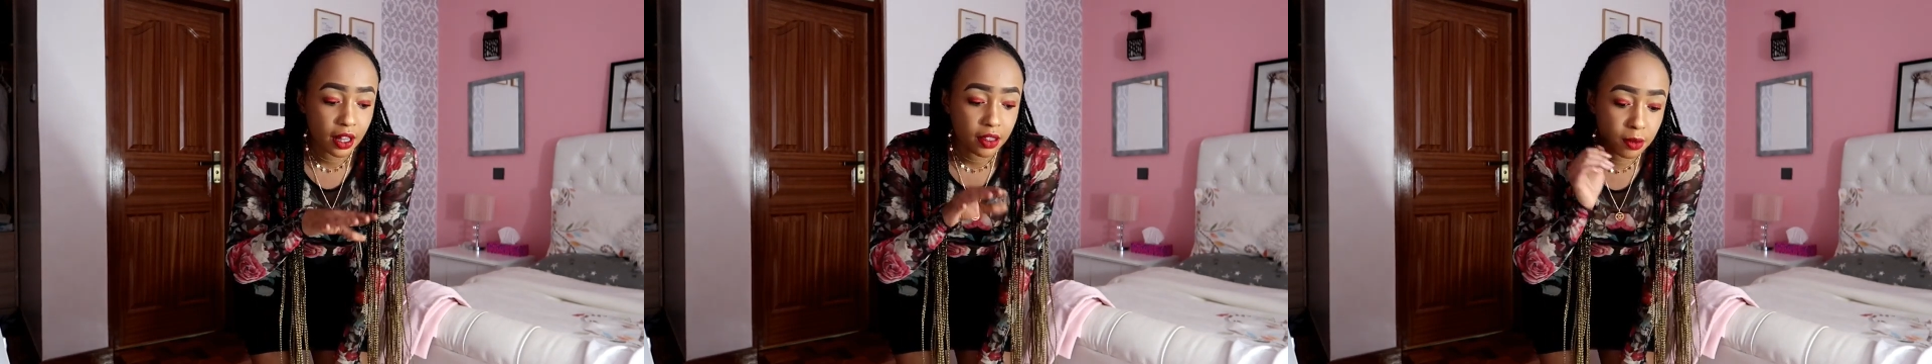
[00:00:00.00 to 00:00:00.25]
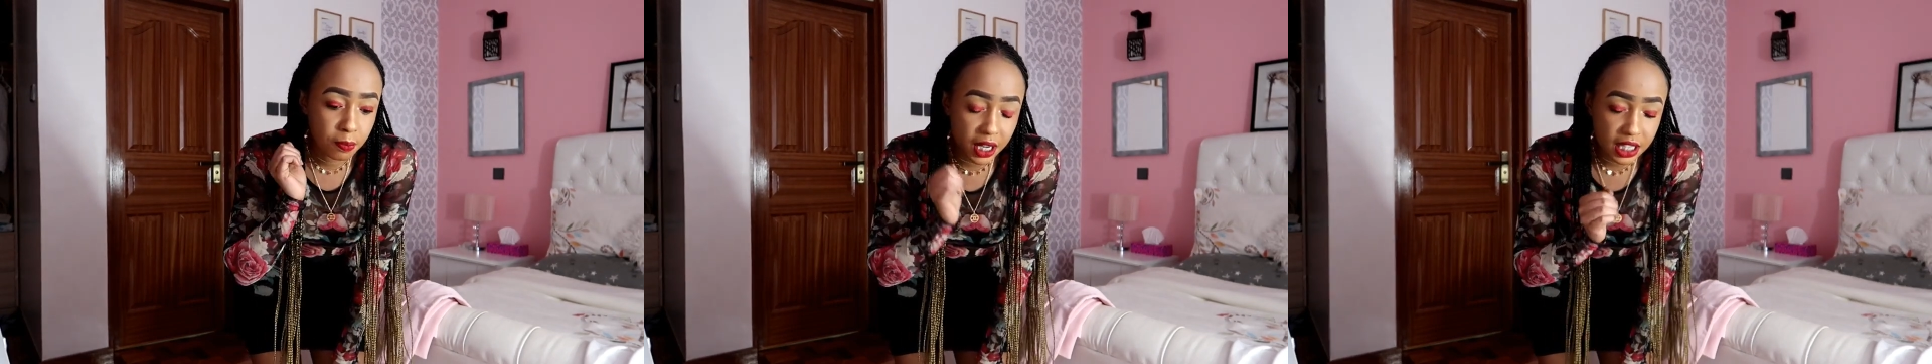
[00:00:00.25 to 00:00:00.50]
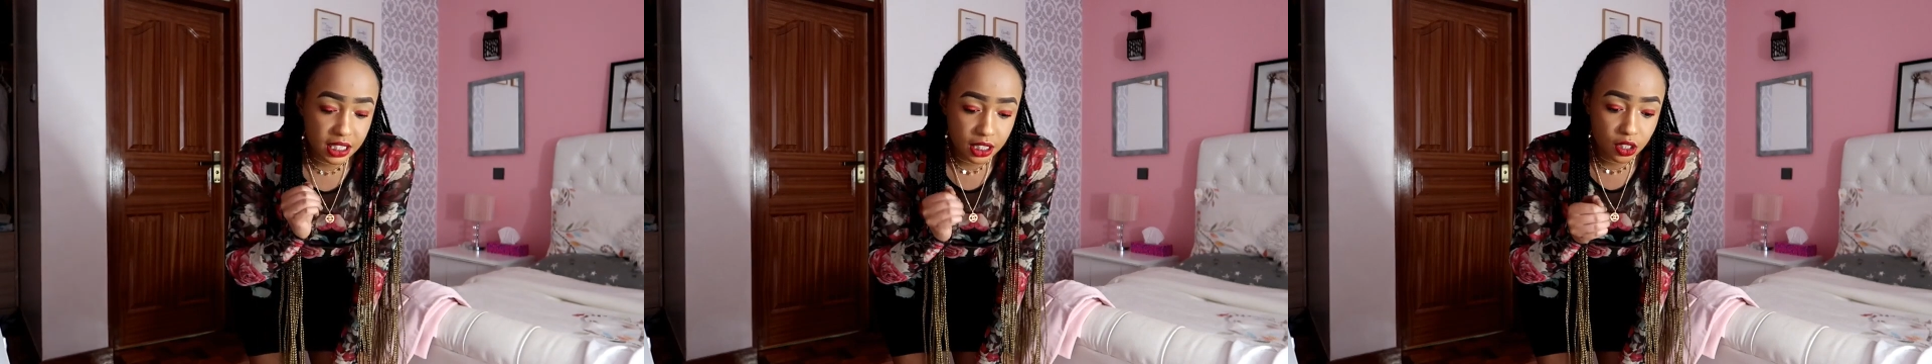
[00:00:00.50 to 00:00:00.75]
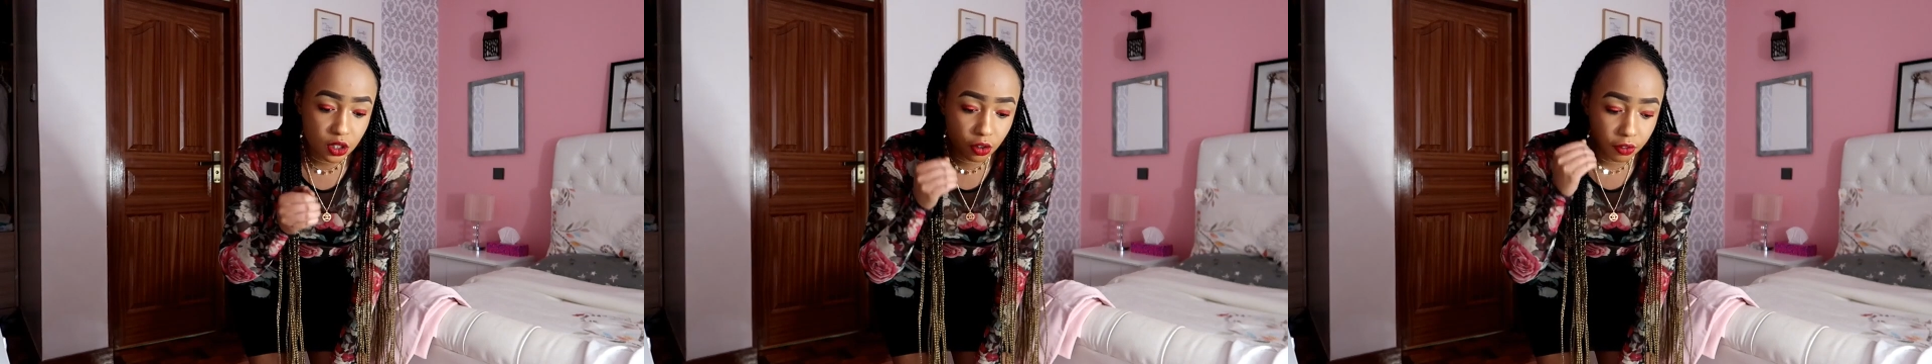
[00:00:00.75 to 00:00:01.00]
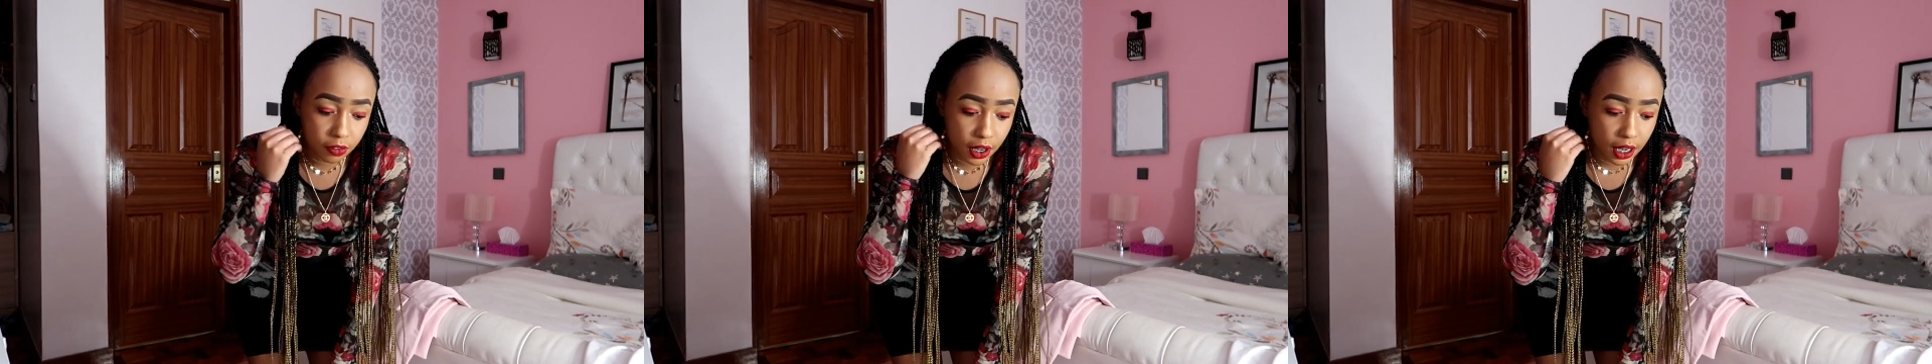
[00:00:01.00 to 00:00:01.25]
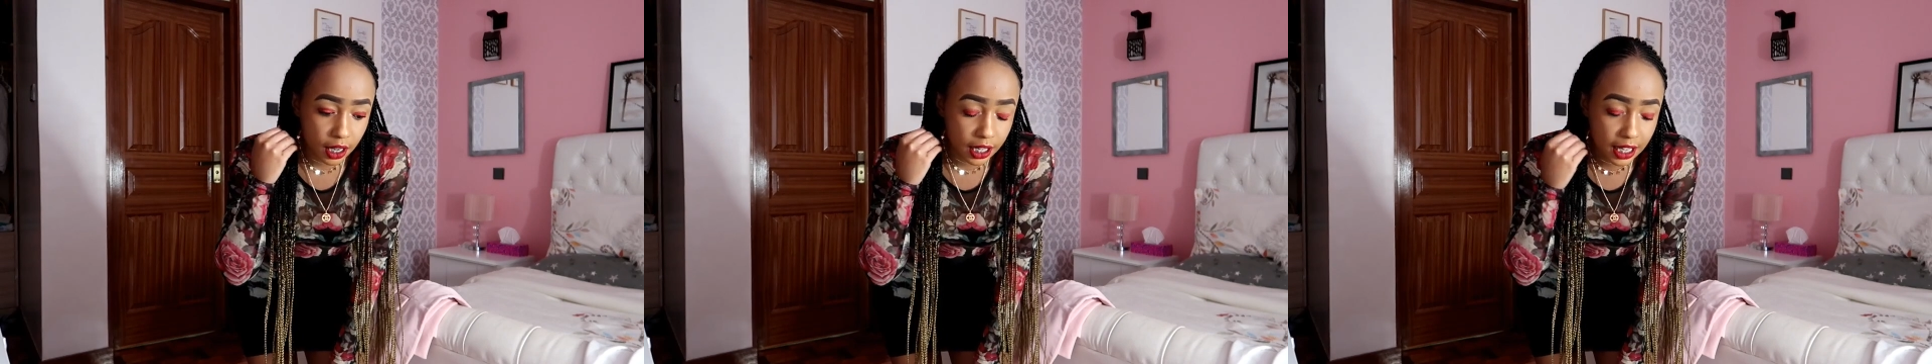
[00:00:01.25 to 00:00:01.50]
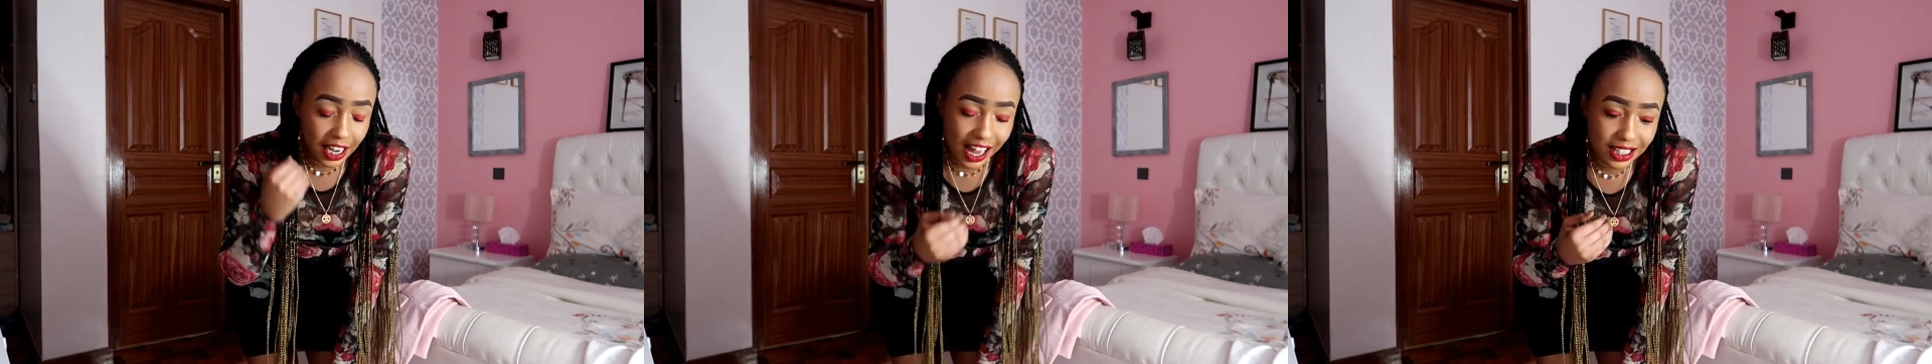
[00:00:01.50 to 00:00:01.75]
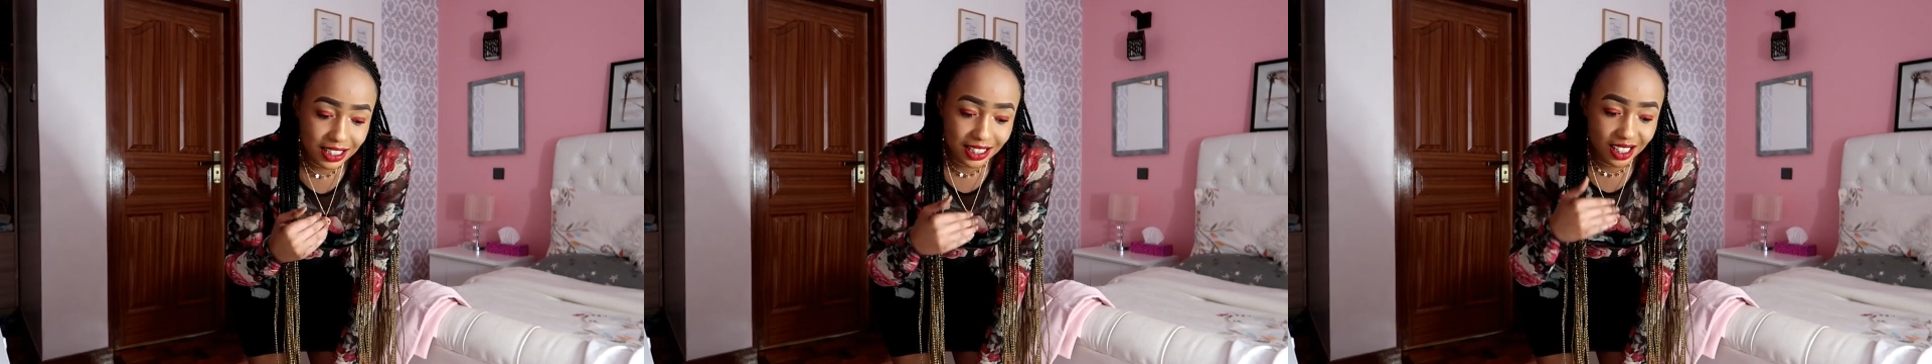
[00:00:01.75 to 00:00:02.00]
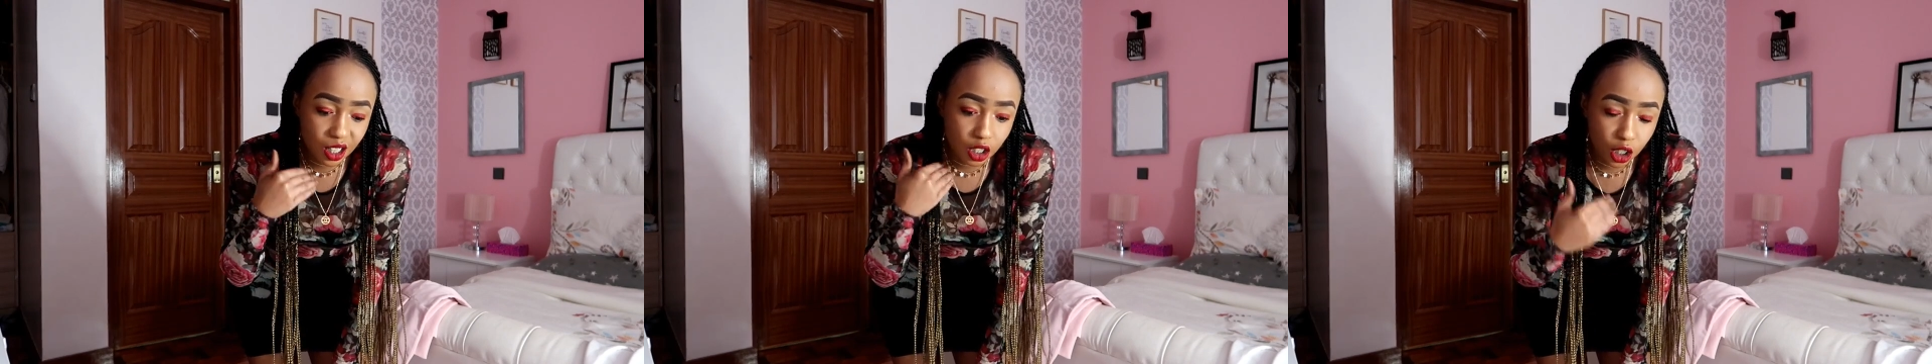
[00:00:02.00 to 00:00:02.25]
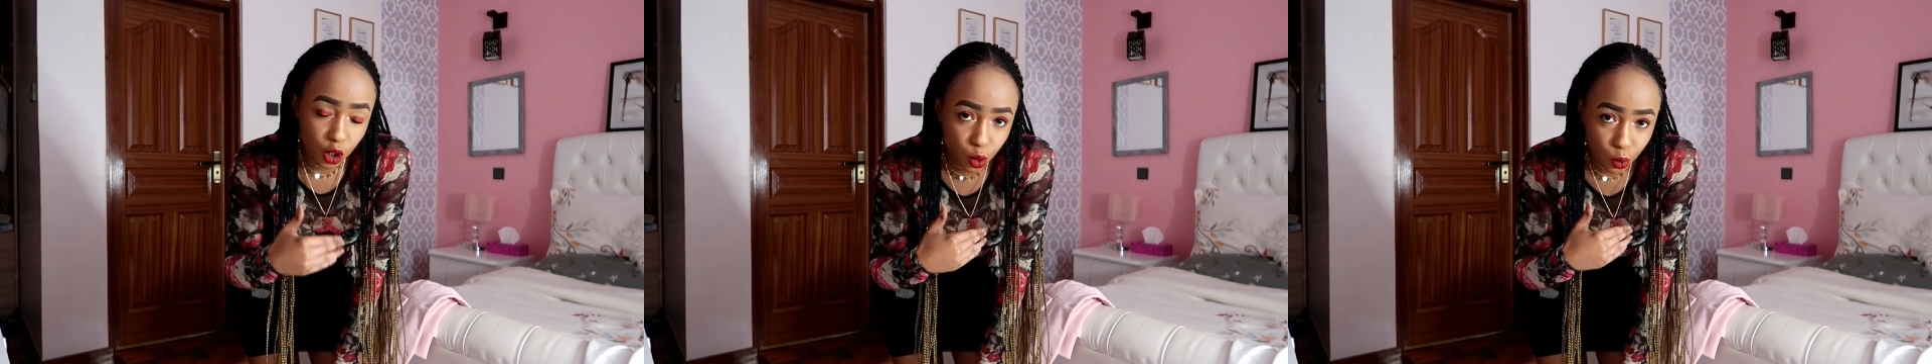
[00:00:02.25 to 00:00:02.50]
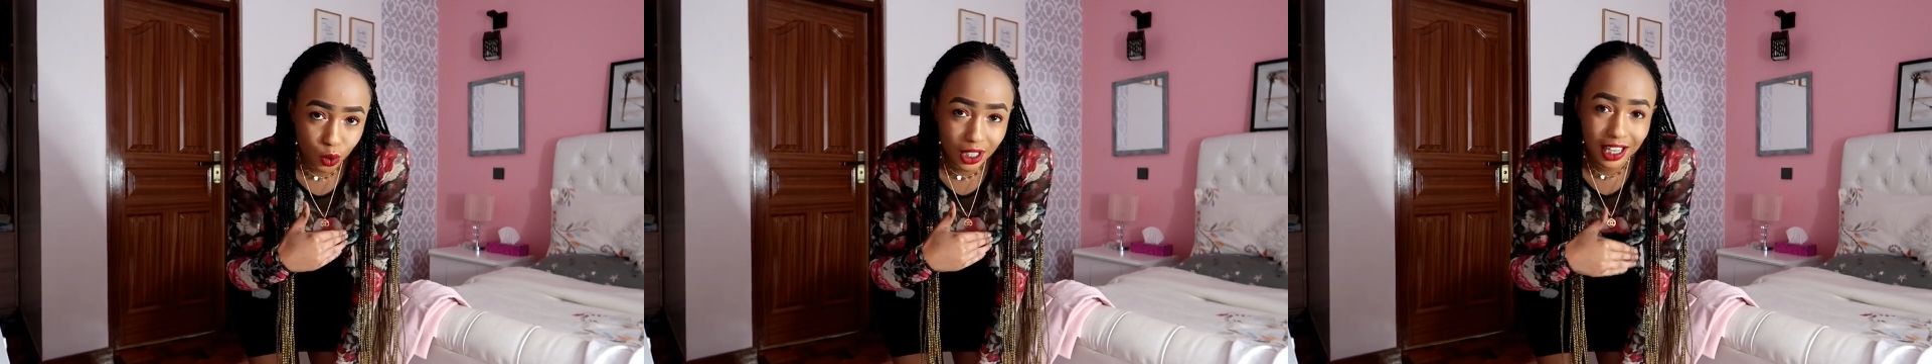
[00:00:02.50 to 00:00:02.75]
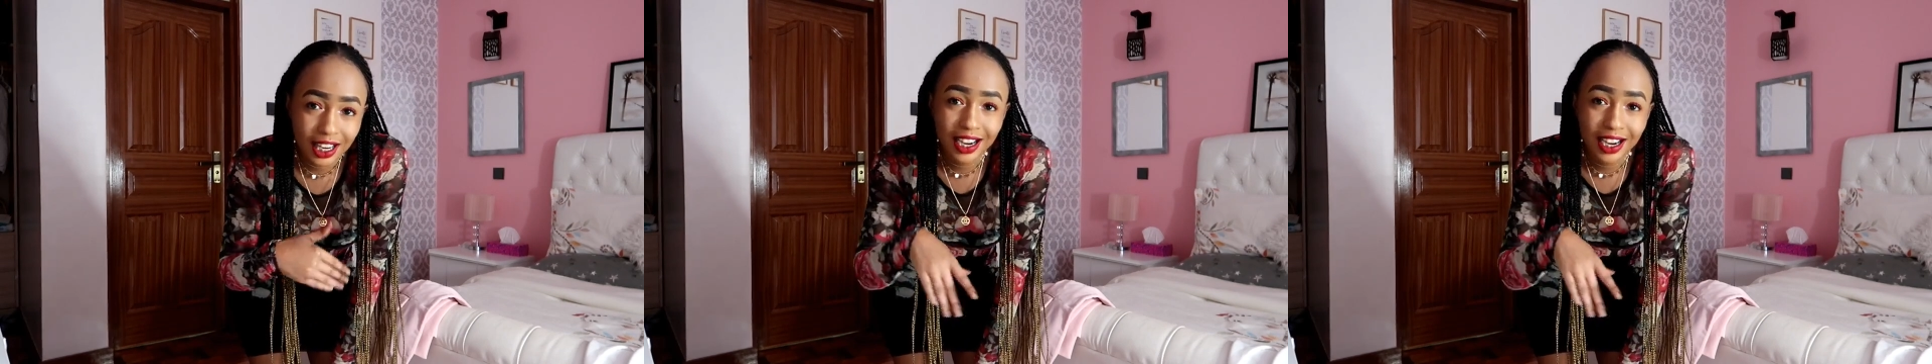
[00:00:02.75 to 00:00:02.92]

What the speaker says: the basics of a classic look